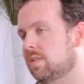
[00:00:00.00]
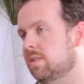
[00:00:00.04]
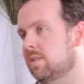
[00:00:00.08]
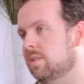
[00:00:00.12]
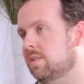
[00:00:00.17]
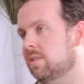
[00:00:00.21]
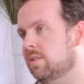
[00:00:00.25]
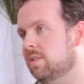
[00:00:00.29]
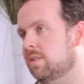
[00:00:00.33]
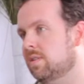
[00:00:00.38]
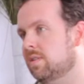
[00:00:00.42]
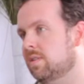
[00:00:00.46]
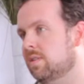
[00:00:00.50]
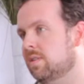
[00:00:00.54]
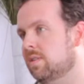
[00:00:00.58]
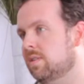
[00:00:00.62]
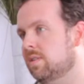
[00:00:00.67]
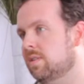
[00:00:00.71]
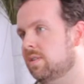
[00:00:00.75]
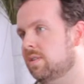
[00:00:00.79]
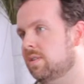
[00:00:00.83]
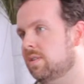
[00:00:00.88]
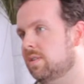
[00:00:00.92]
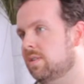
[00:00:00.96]

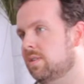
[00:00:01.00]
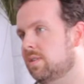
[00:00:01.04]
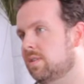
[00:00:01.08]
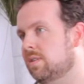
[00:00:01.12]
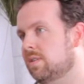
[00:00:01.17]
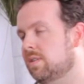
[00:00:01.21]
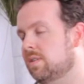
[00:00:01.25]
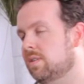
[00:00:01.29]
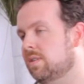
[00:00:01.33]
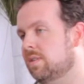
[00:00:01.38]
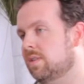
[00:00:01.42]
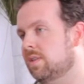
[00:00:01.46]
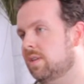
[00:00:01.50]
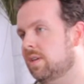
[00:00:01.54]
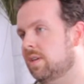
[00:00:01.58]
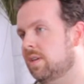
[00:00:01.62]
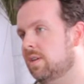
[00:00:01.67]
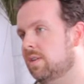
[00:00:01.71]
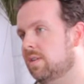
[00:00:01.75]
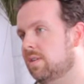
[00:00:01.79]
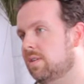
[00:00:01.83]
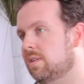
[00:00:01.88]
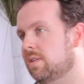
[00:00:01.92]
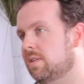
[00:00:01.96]

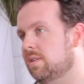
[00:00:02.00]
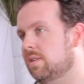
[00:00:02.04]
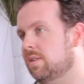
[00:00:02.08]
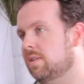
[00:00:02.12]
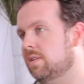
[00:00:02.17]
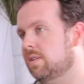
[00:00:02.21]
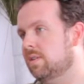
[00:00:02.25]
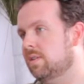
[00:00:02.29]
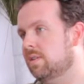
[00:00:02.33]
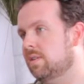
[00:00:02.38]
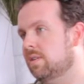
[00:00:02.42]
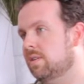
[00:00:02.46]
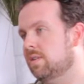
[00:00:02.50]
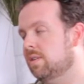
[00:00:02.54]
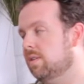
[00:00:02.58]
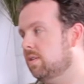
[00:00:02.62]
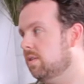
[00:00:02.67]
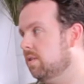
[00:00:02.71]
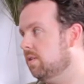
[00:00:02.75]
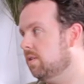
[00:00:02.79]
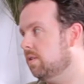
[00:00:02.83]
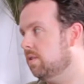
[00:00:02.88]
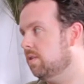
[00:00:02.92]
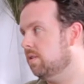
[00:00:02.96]

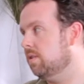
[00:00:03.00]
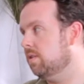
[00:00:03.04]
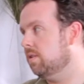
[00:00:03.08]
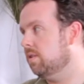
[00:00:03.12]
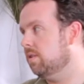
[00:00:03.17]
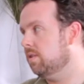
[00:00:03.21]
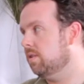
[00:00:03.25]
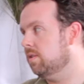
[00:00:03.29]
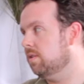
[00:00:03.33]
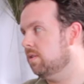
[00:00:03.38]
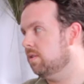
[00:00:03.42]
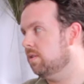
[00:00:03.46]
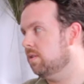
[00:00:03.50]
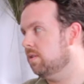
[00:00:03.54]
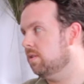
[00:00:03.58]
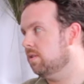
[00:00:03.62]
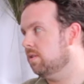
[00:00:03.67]
(silent)